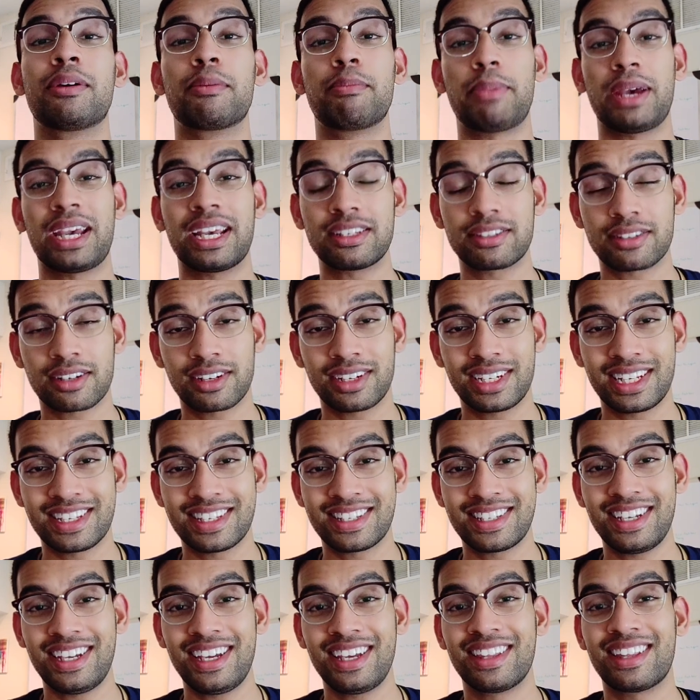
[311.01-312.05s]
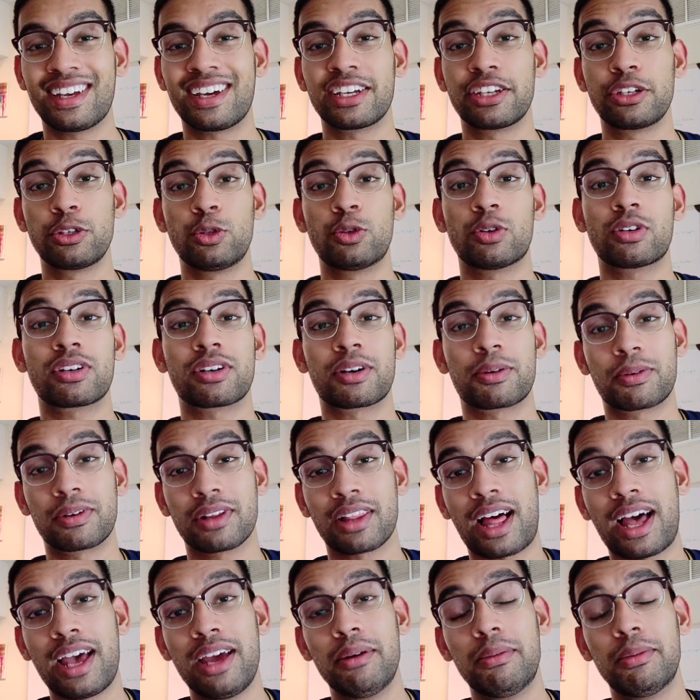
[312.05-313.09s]
Banks are going to see that you're
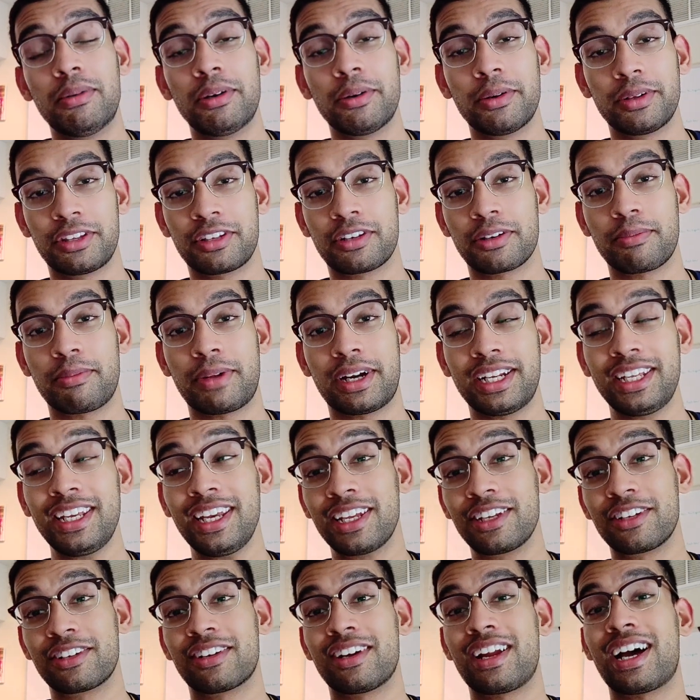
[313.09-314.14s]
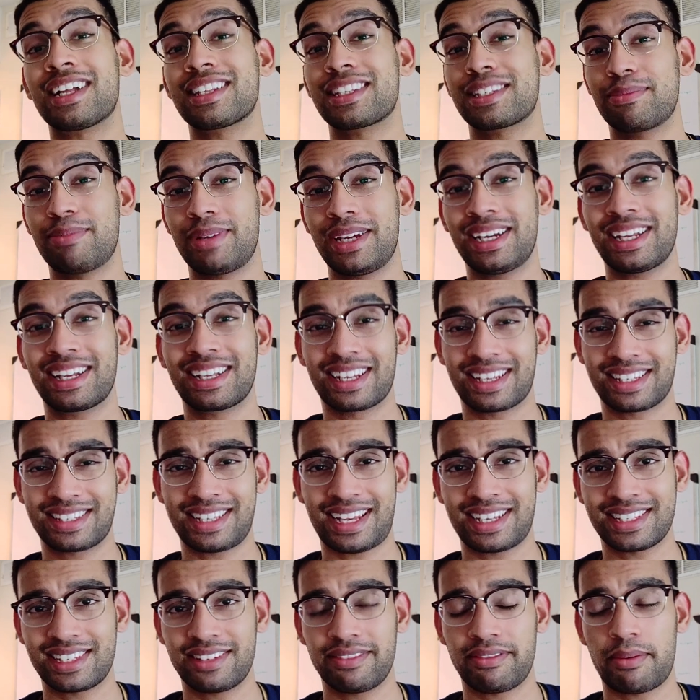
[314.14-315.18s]
reliable with your money and you're not spending an
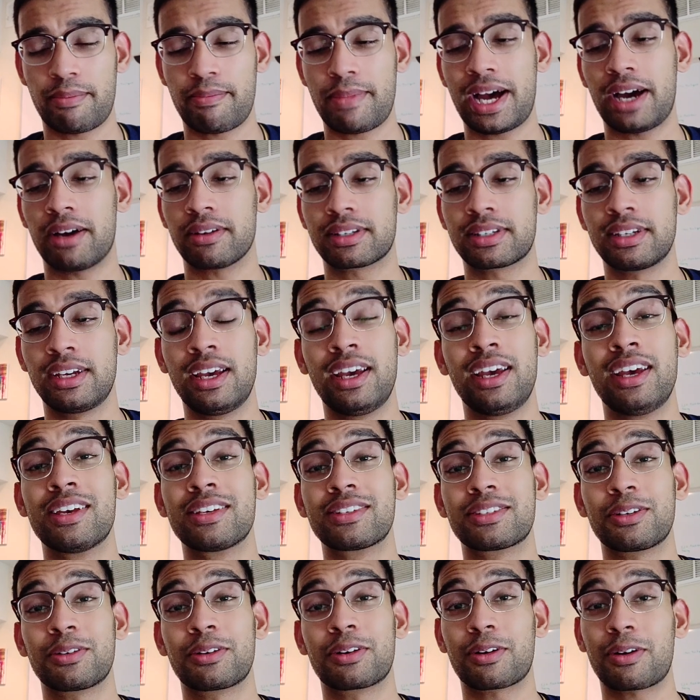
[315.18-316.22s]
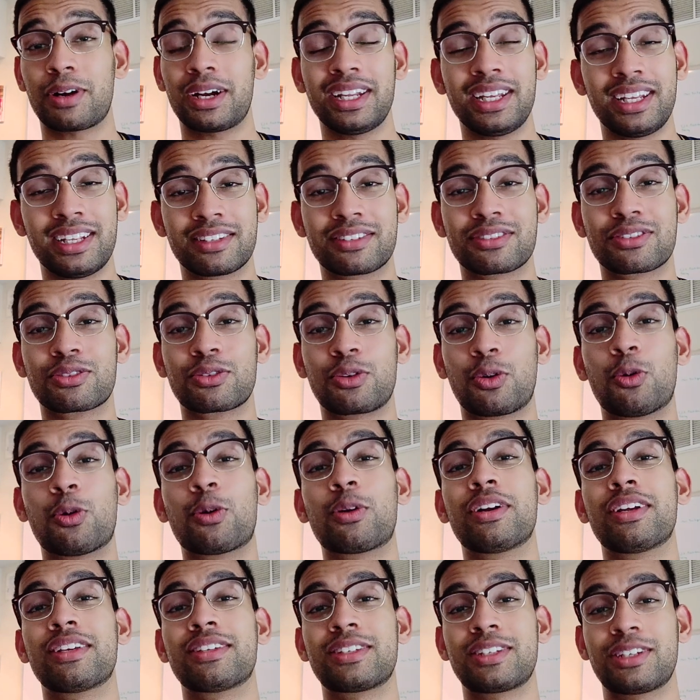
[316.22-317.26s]
excessive amount. So credit
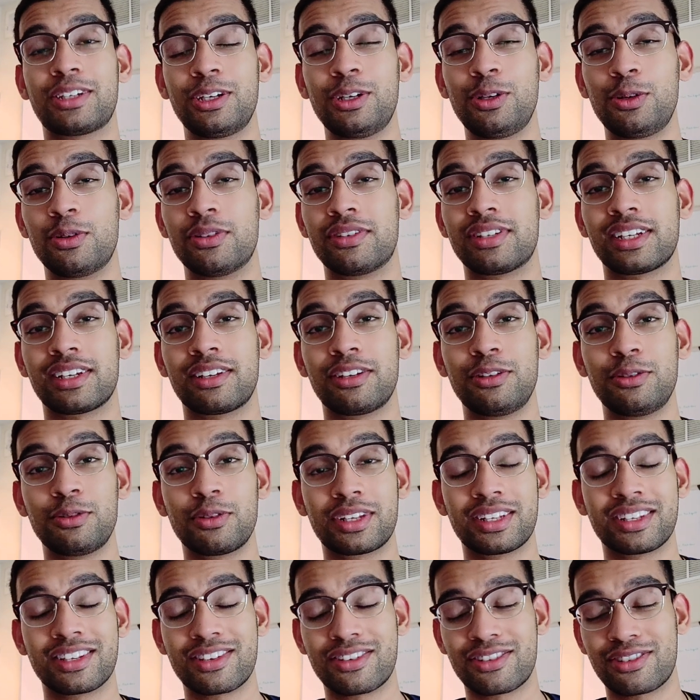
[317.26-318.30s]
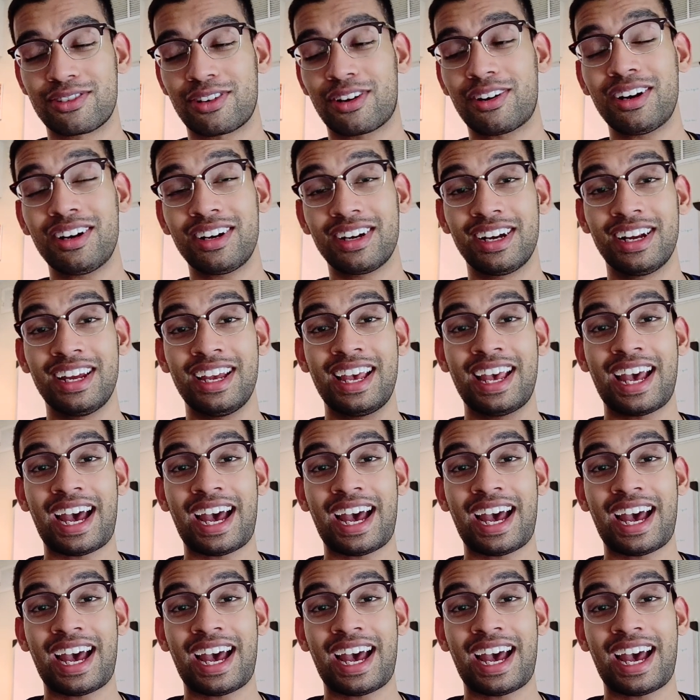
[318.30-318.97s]
score is huge, and you can start